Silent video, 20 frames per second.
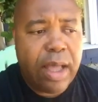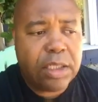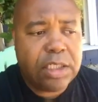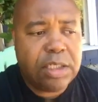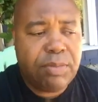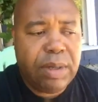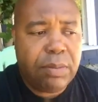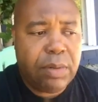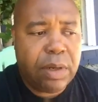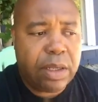to
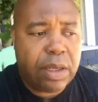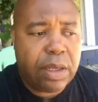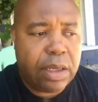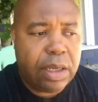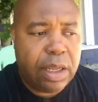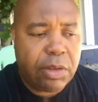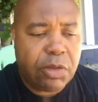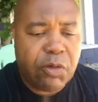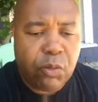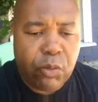be able to
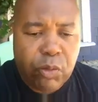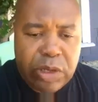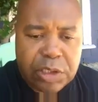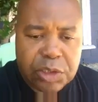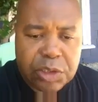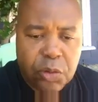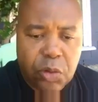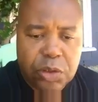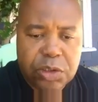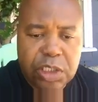get some
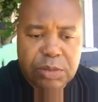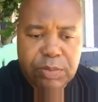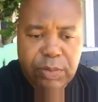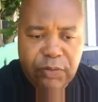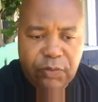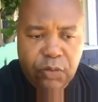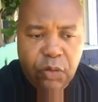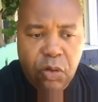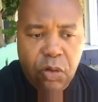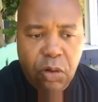resources
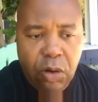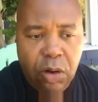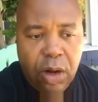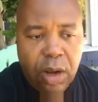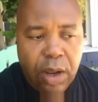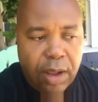before